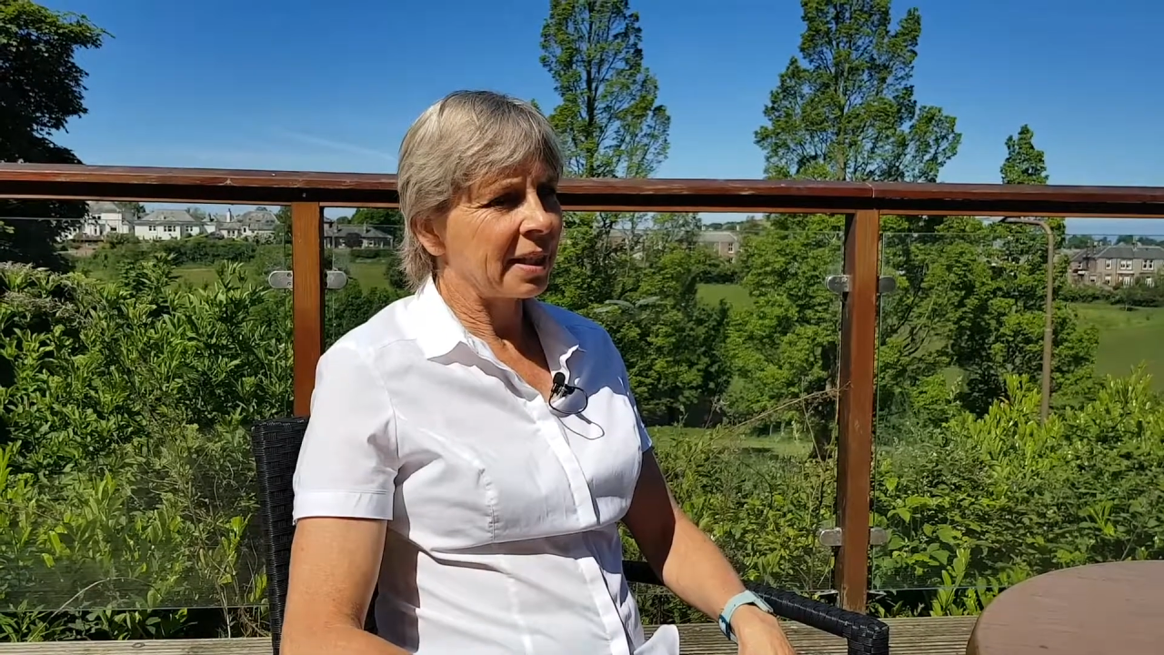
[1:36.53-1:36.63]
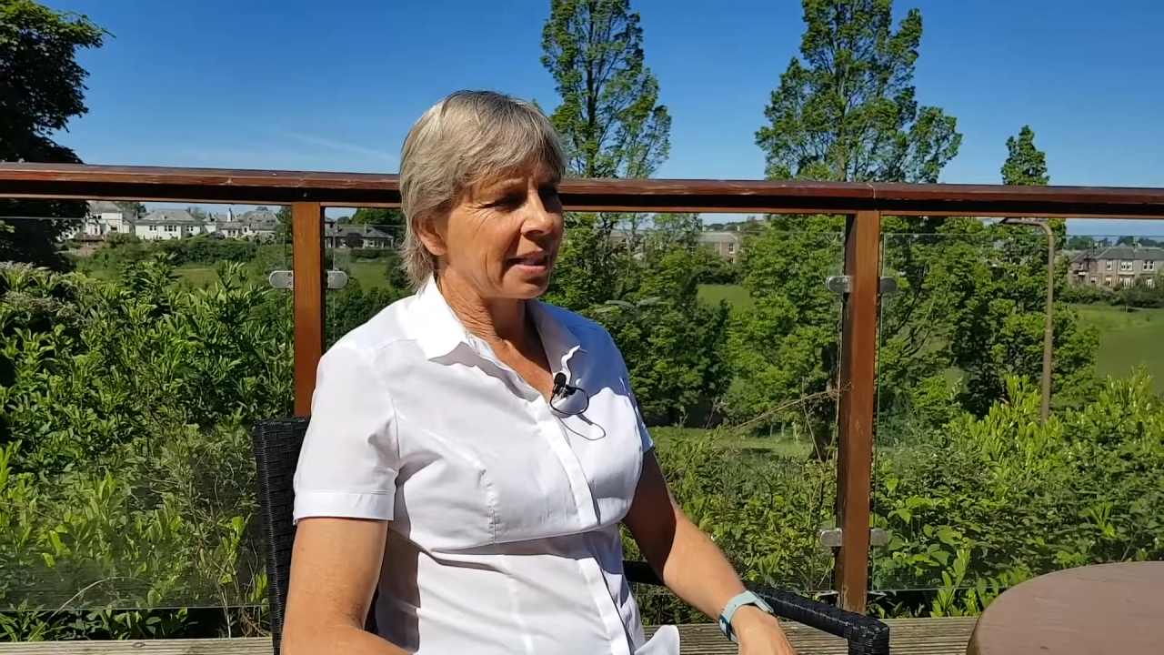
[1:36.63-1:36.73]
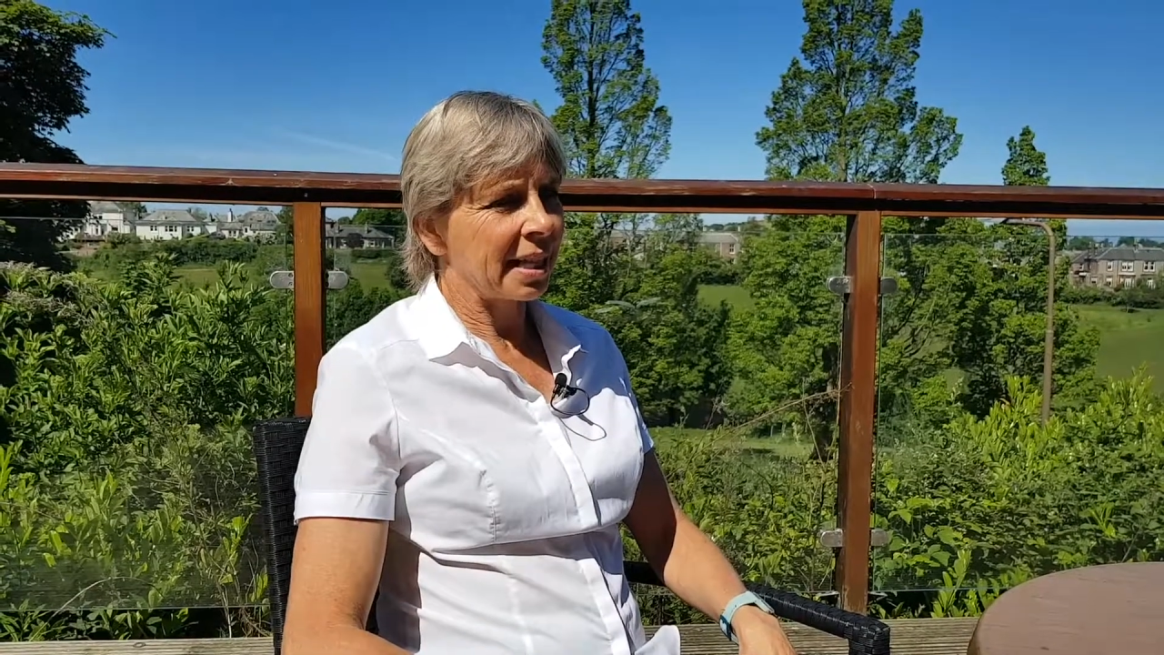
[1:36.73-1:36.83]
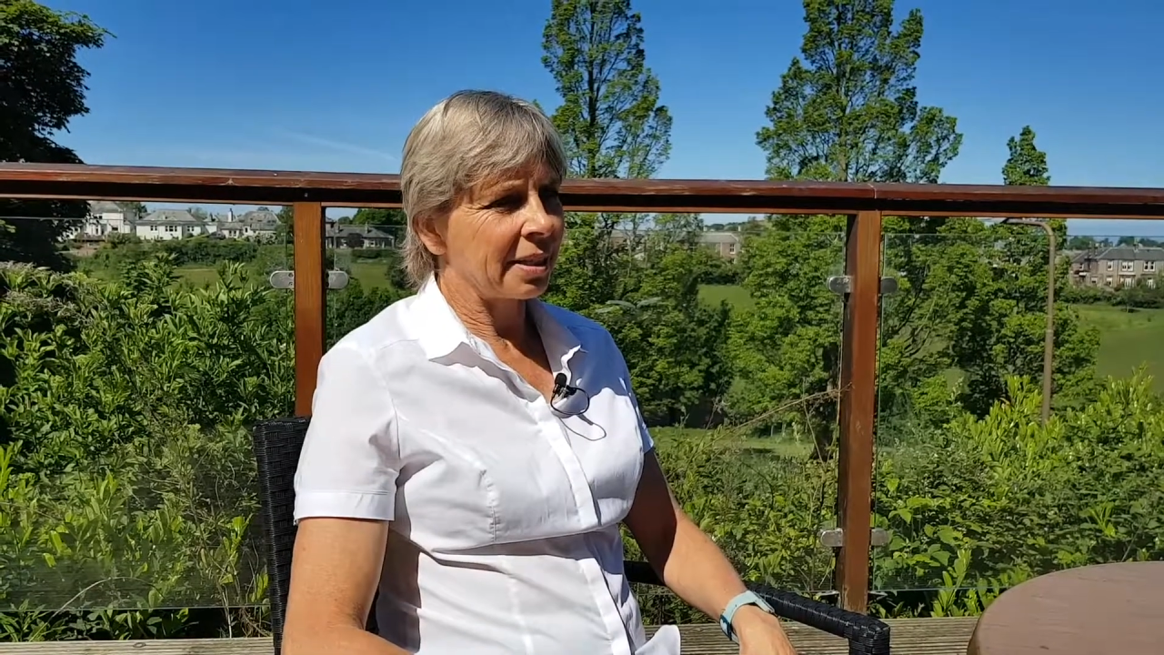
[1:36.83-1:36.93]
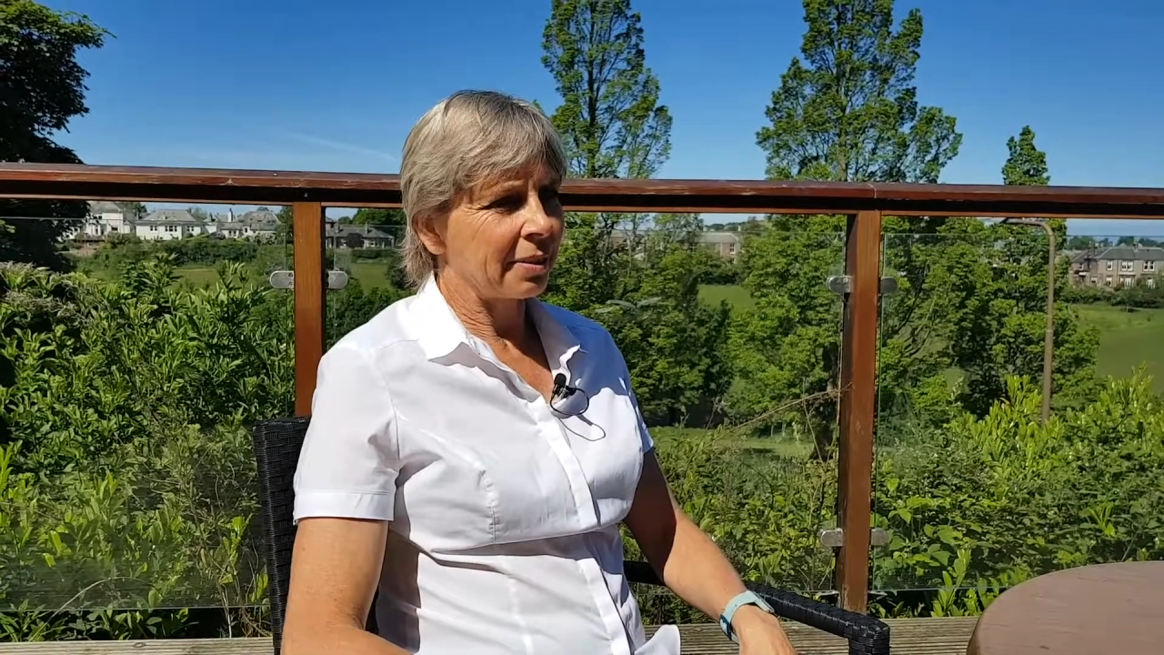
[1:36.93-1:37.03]

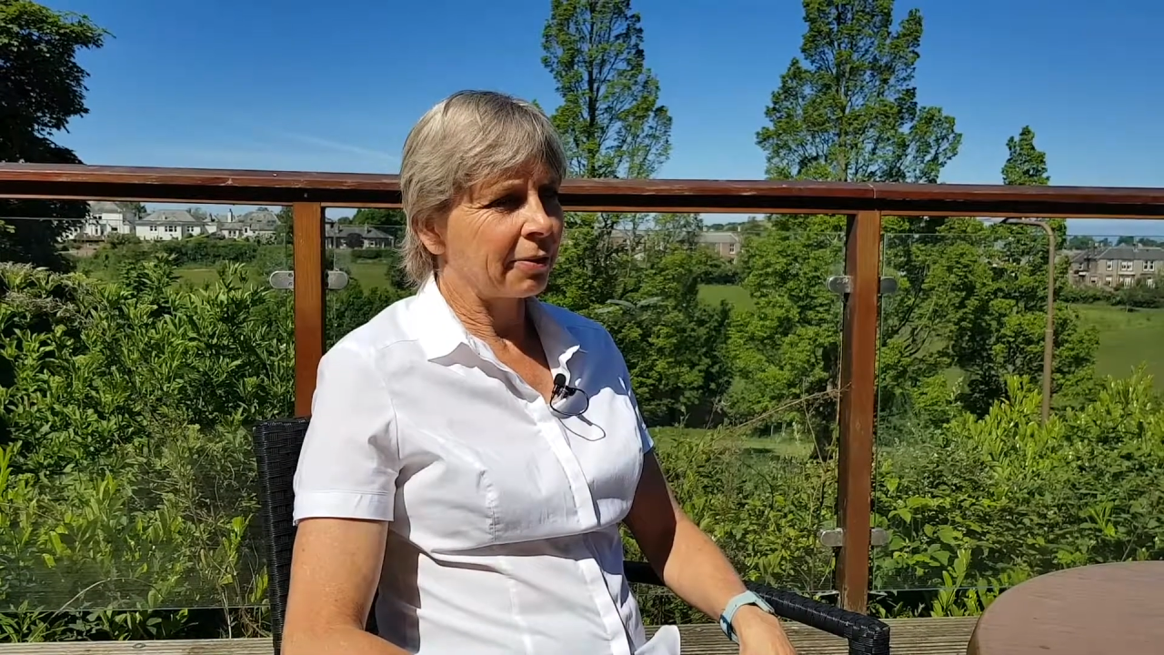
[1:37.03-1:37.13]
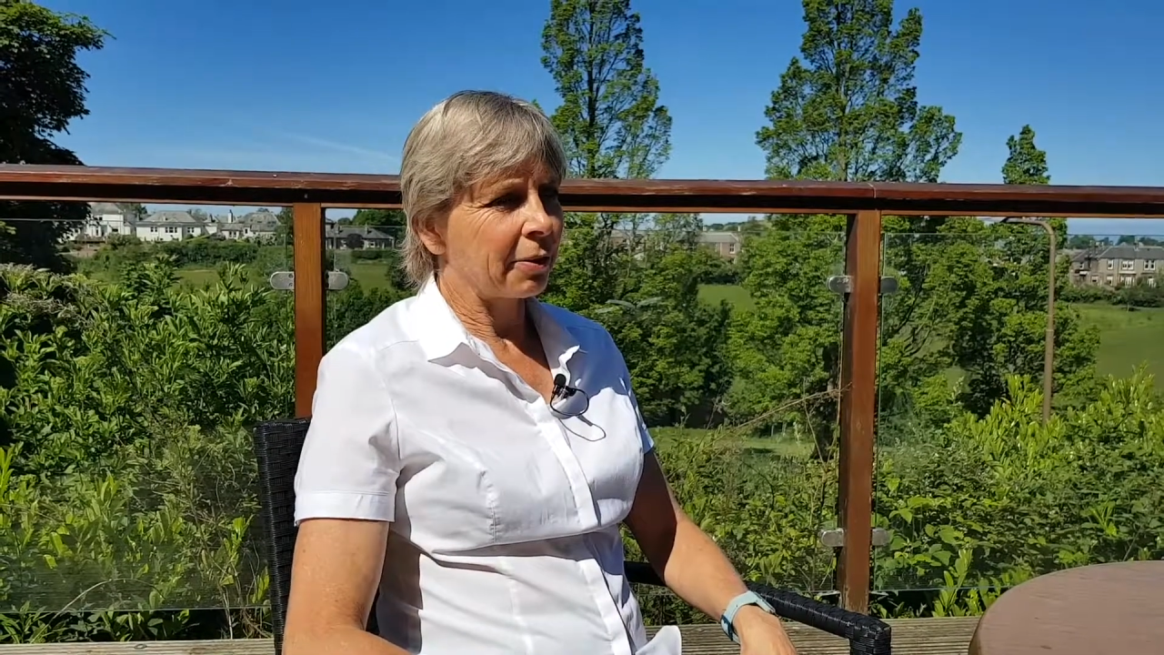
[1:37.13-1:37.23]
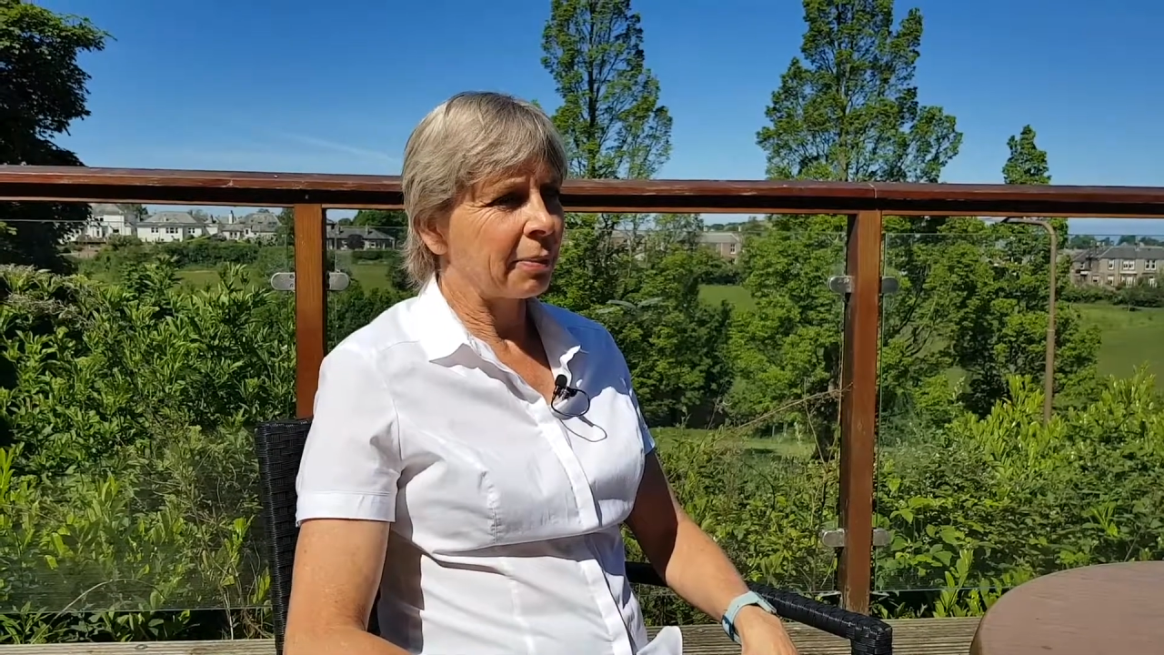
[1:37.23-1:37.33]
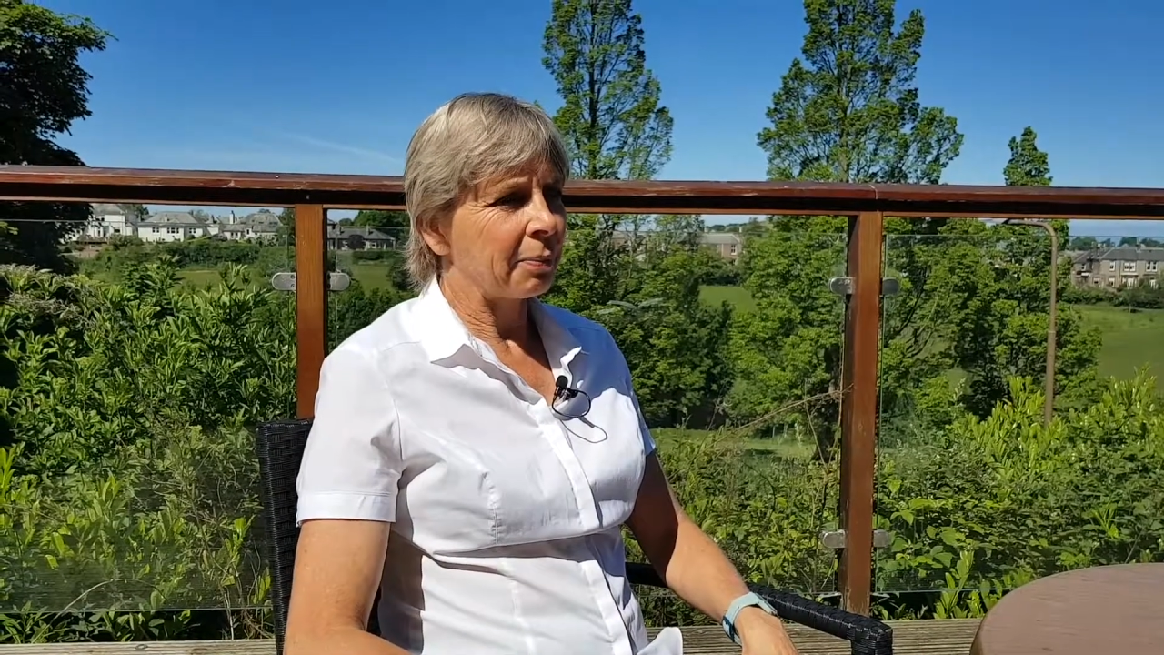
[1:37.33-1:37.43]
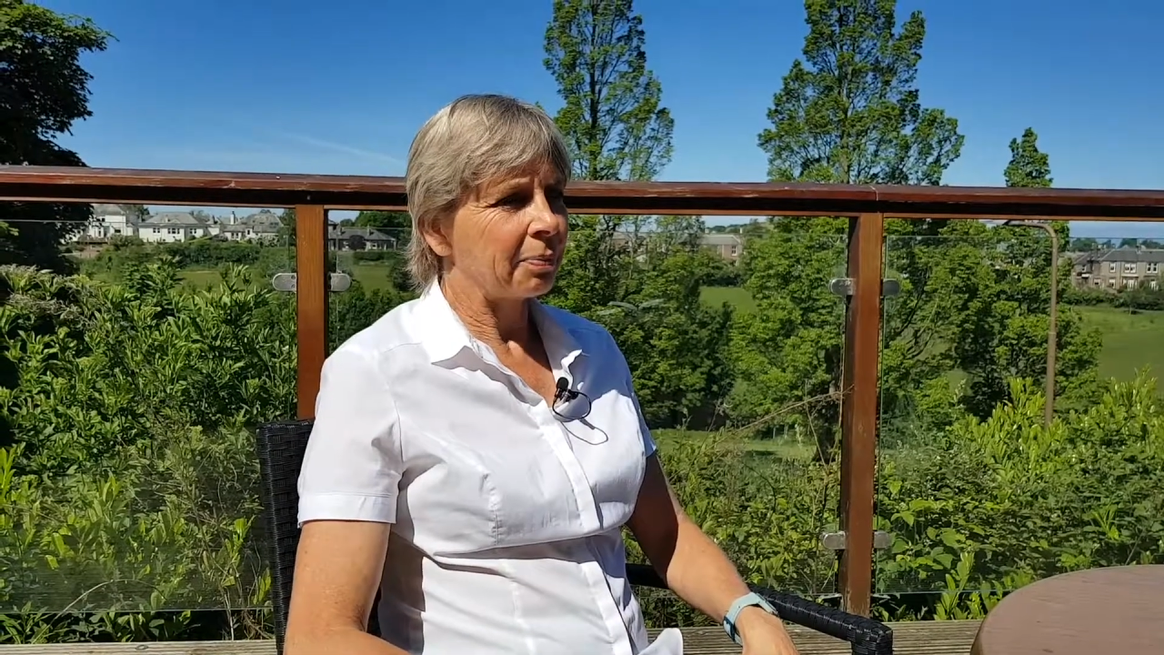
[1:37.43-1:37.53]
data
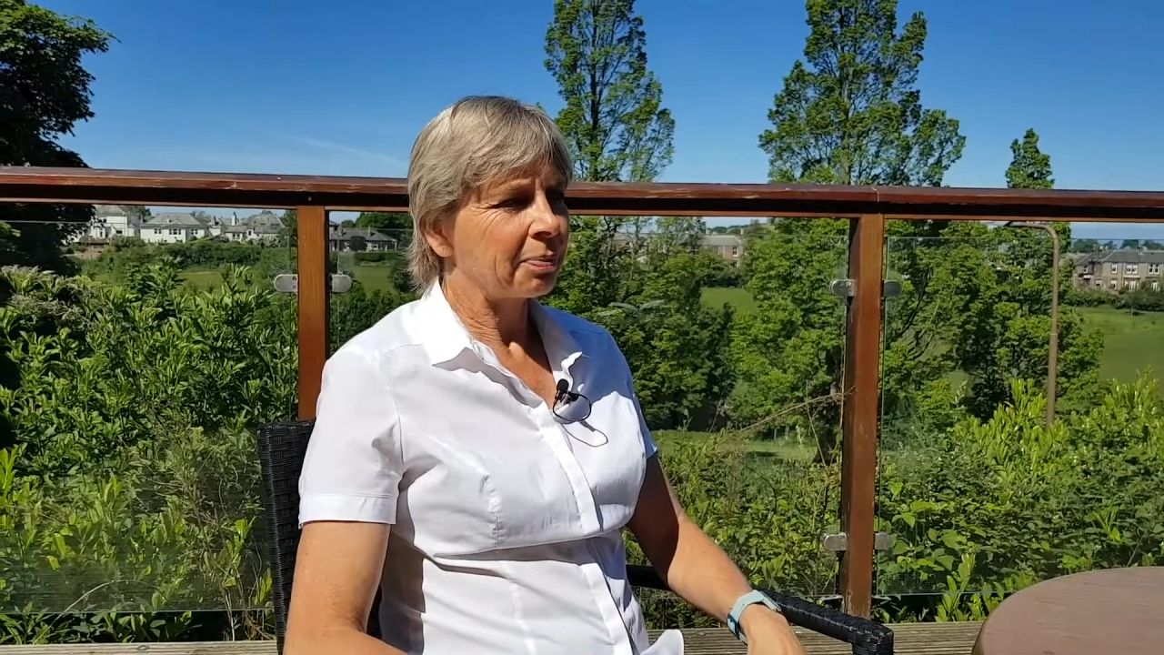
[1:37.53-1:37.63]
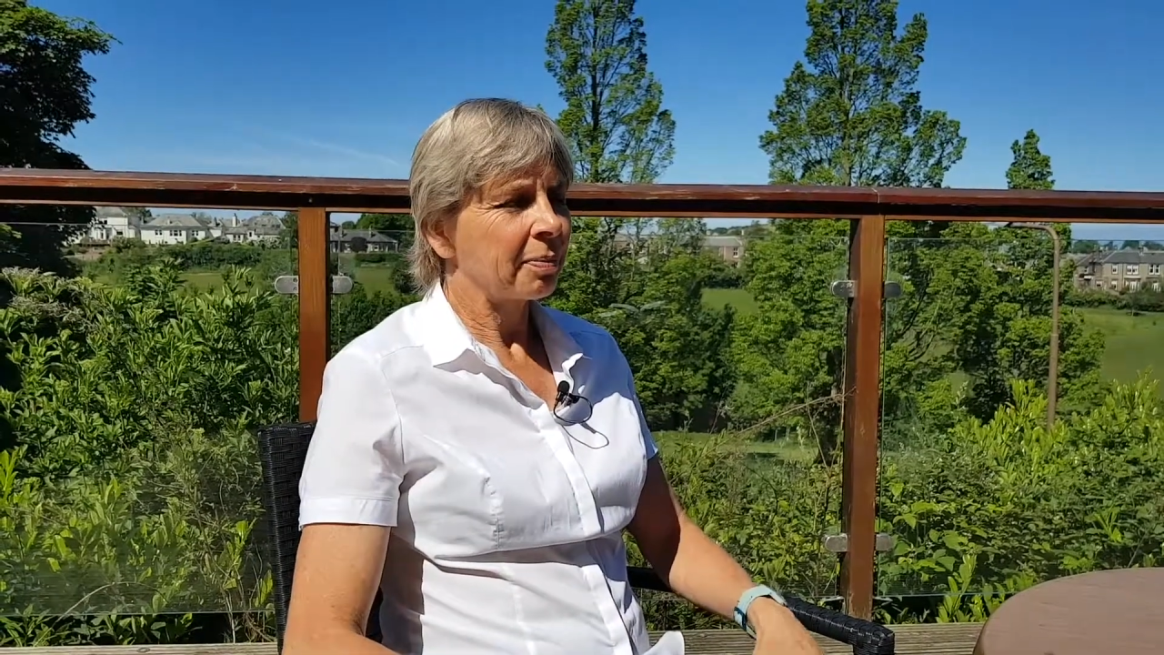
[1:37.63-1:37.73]
from